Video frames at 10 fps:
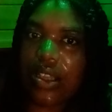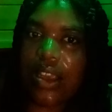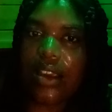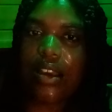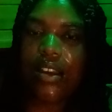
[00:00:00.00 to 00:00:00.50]

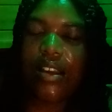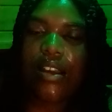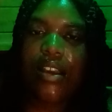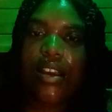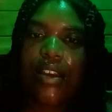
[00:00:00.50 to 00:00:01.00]
Like,
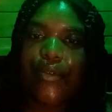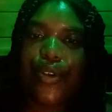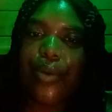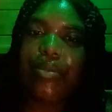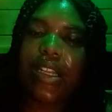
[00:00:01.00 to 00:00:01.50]
if
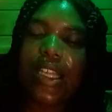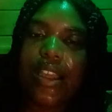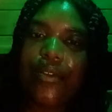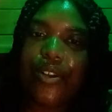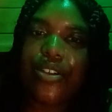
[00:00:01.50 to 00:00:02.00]
you don't
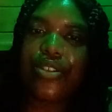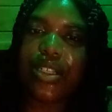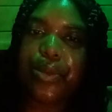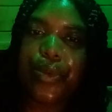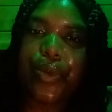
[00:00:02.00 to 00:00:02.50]
believe, your
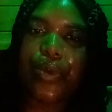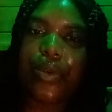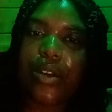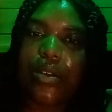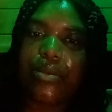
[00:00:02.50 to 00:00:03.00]
dreams
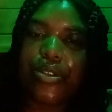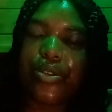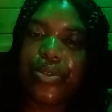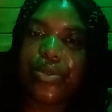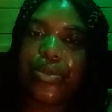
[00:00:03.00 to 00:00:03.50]
won't come
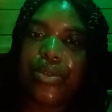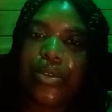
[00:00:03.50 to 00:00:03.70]
true.